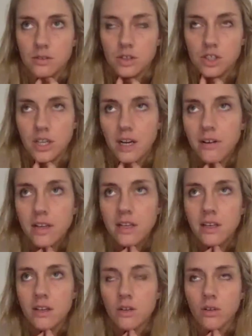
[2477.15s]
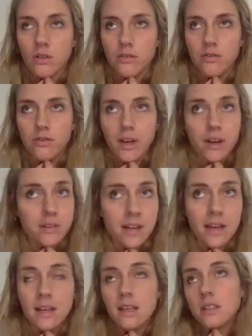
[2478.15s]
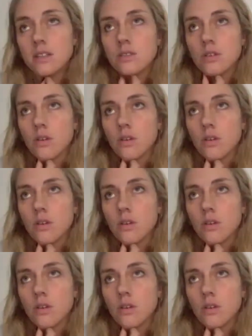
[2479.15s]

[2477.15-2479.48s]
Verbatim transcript: sharing or fairness